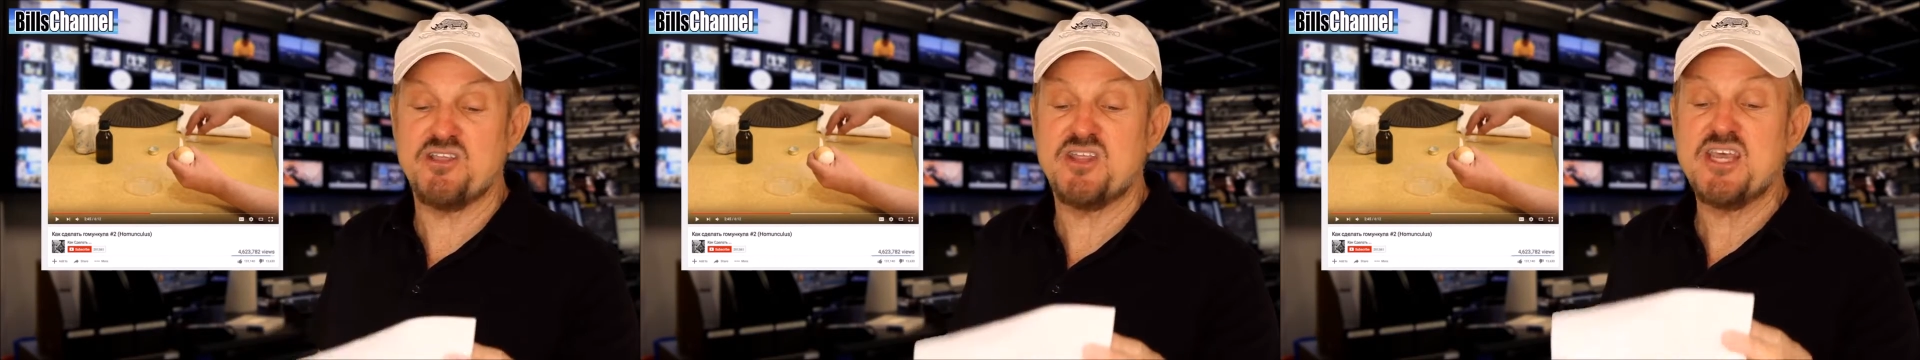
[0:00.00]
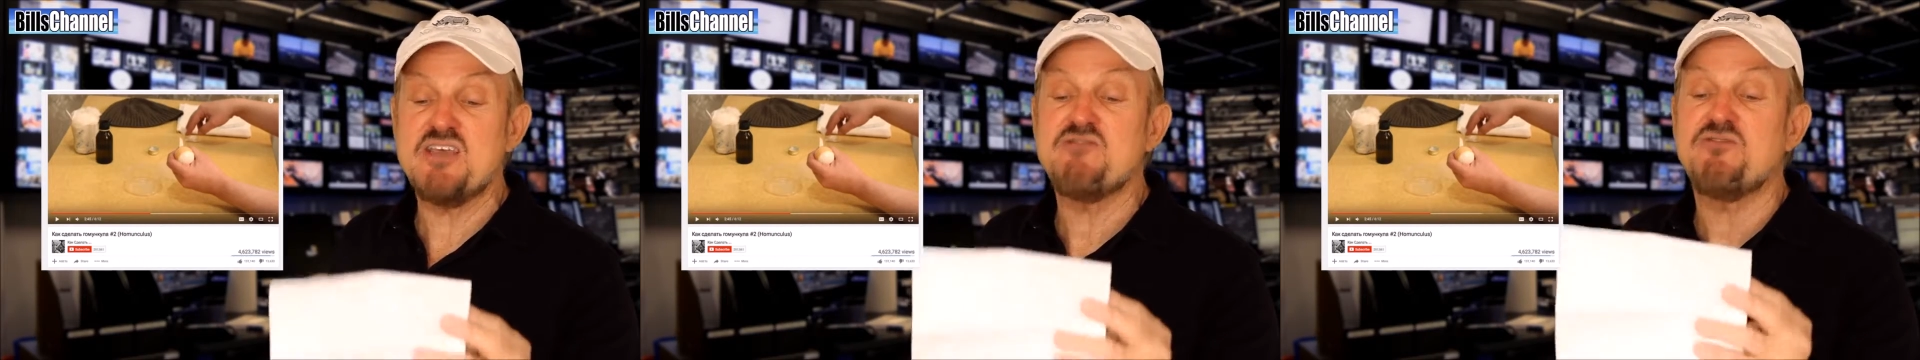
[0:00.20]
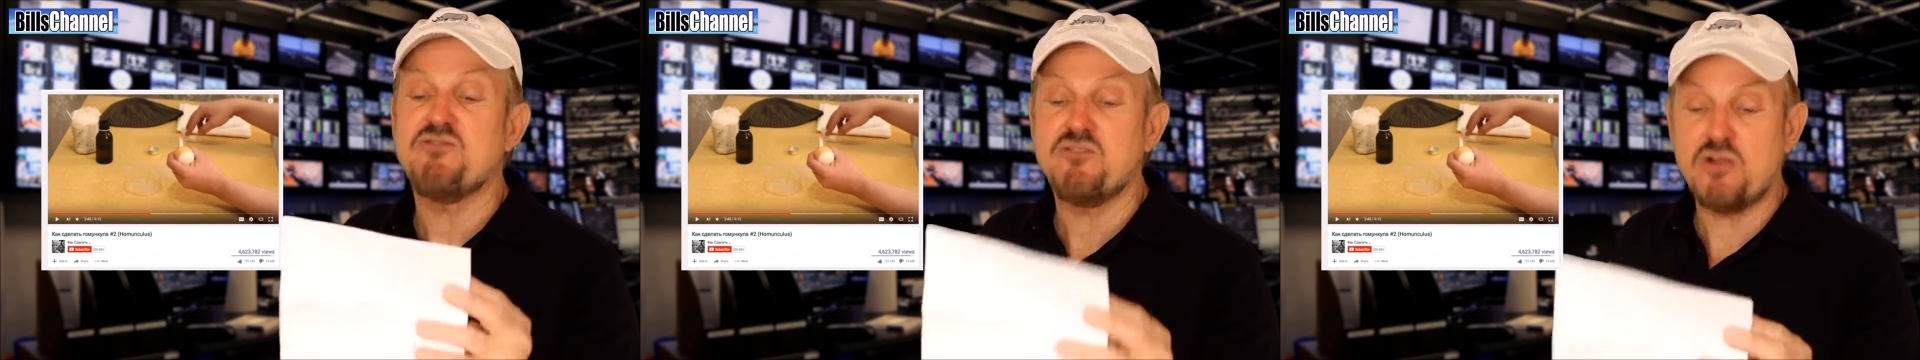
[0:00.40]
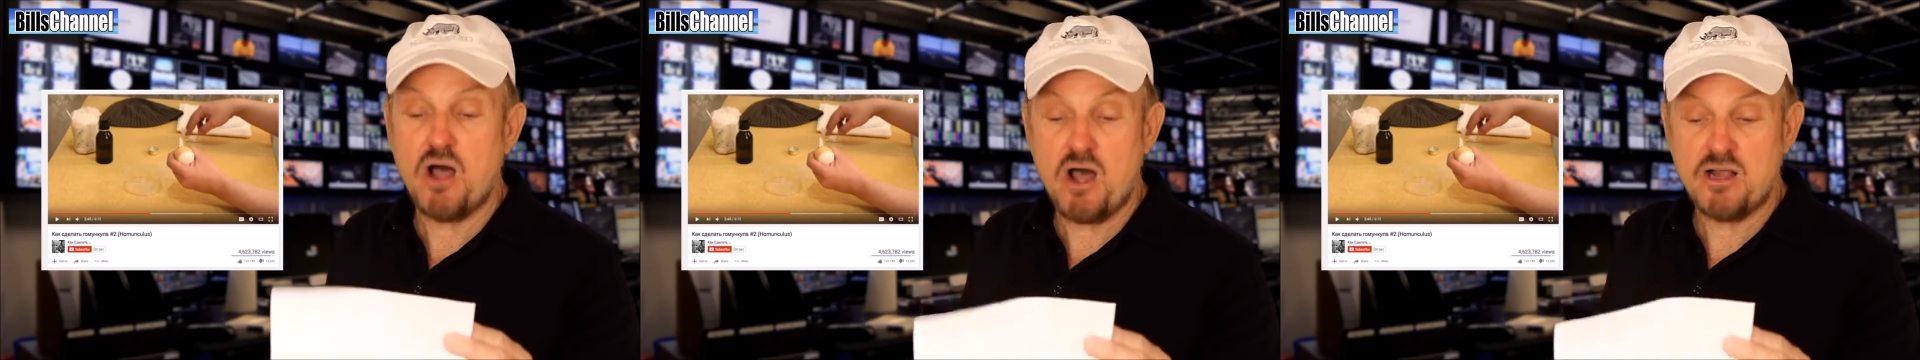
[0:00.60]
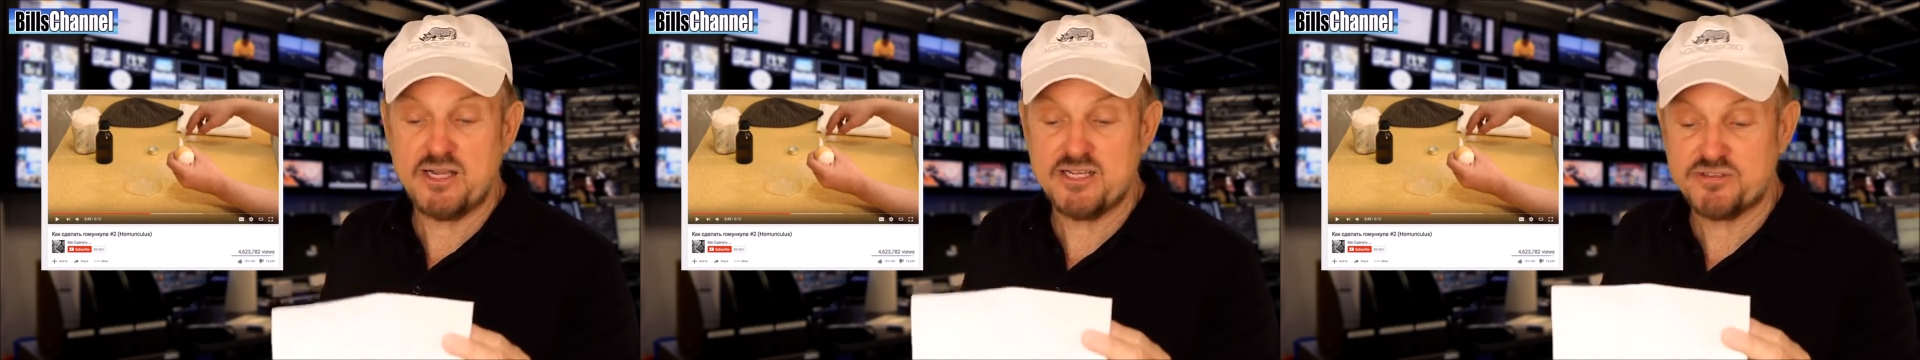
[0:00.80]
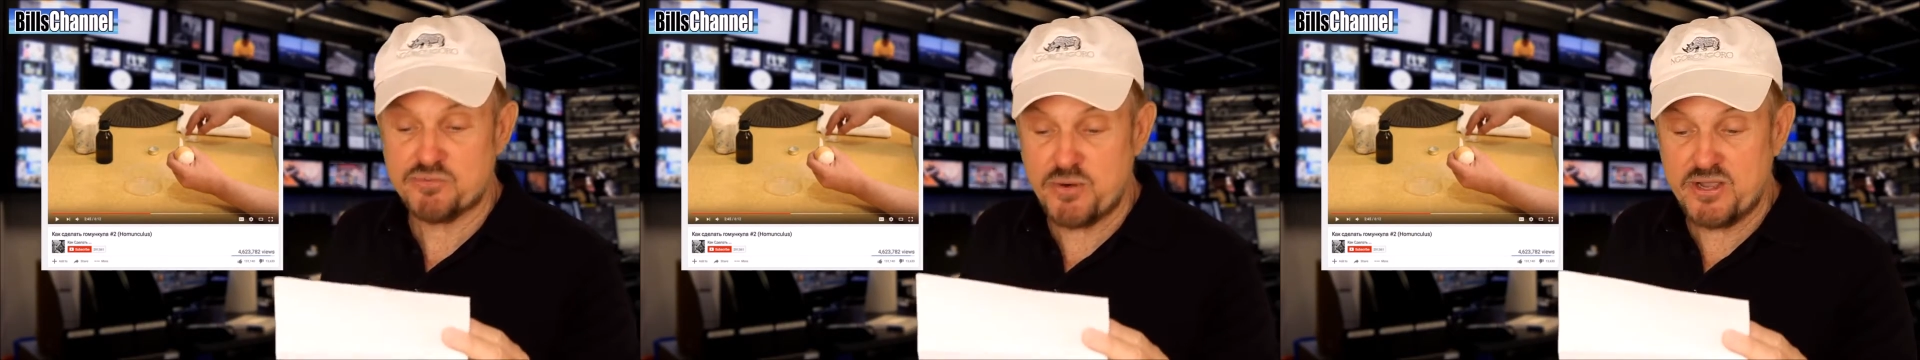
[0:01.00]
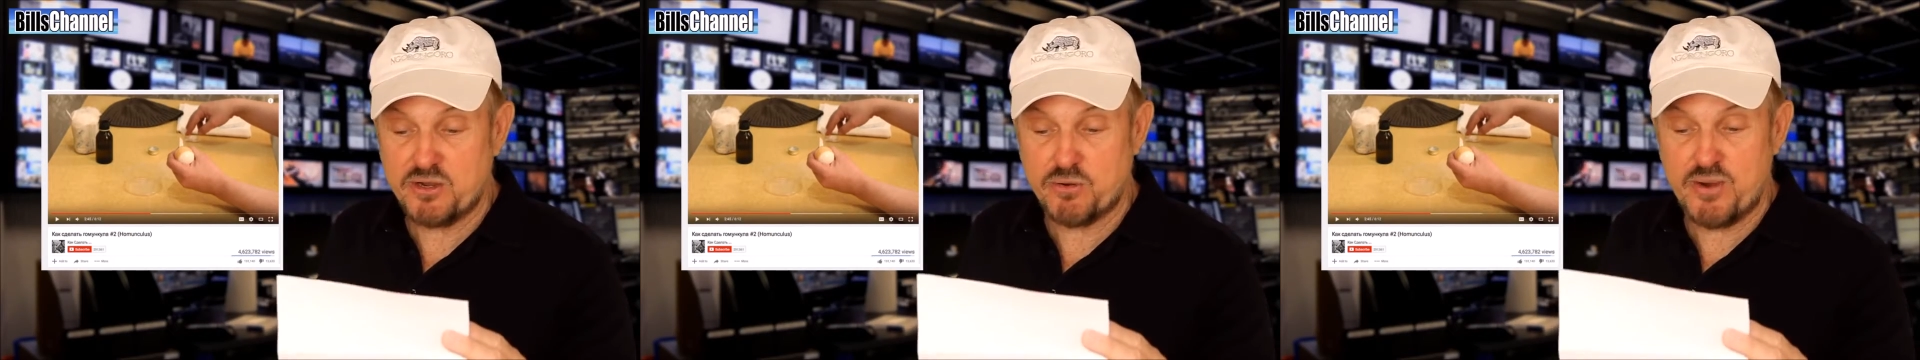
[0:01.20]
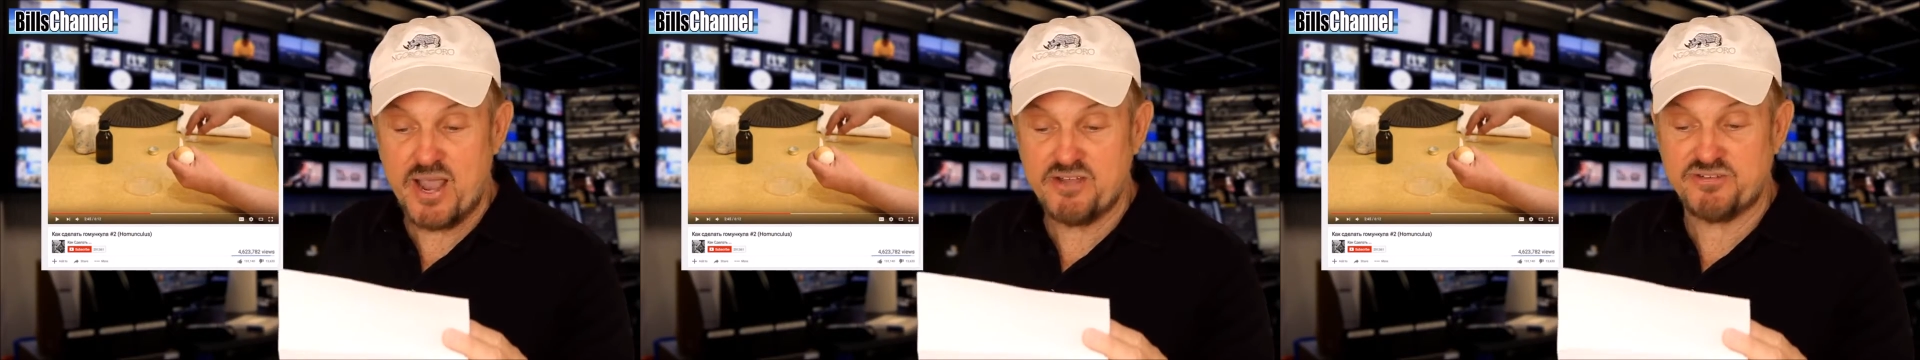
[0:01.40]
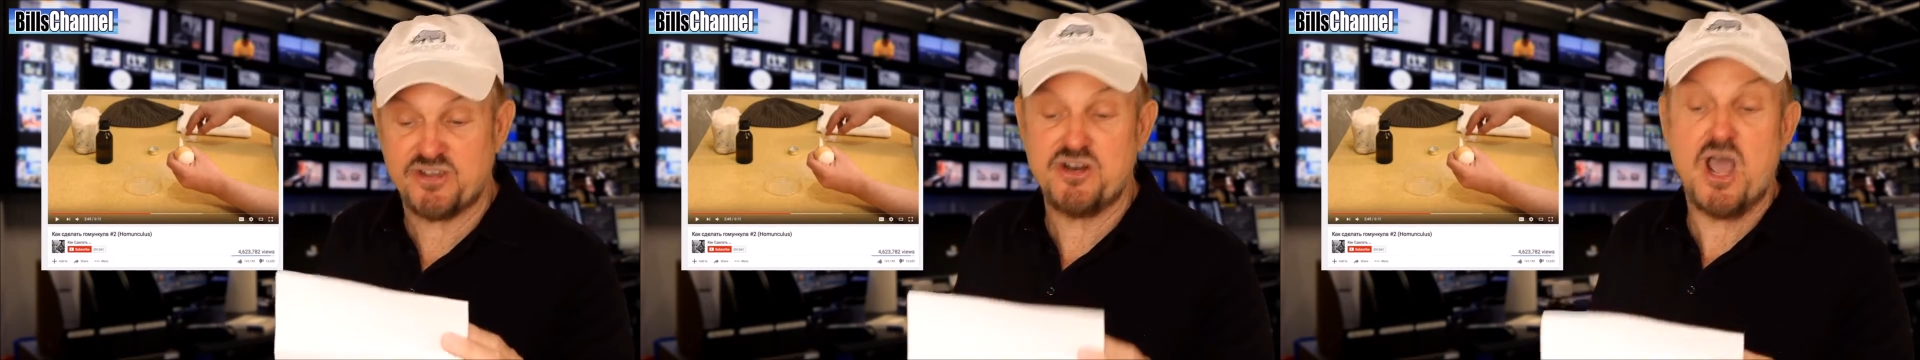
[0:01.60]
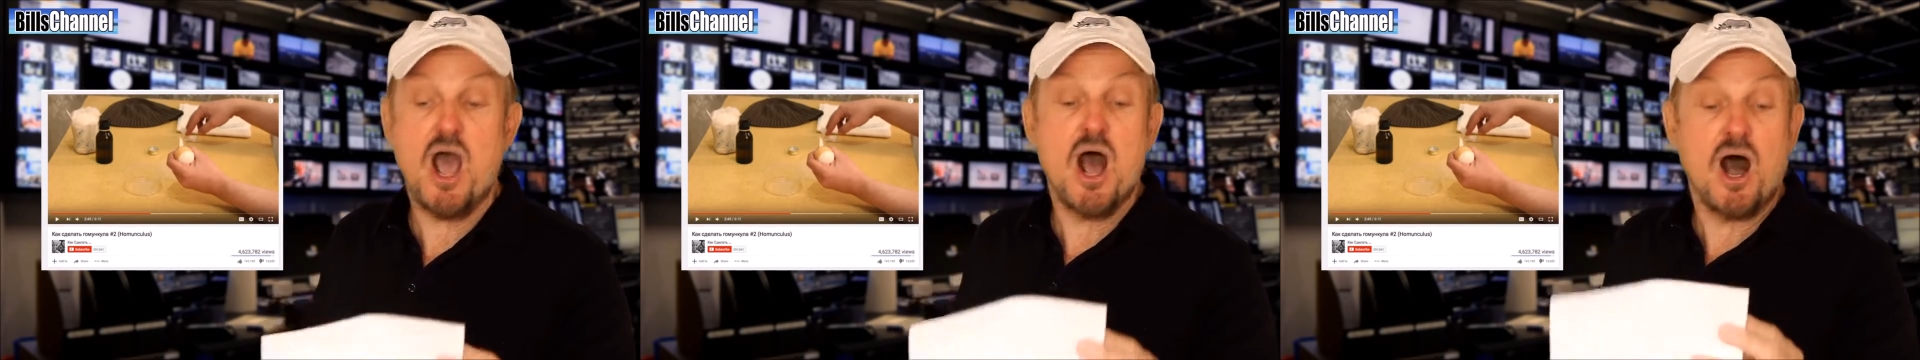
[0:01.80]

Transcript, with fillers: the flawless recreation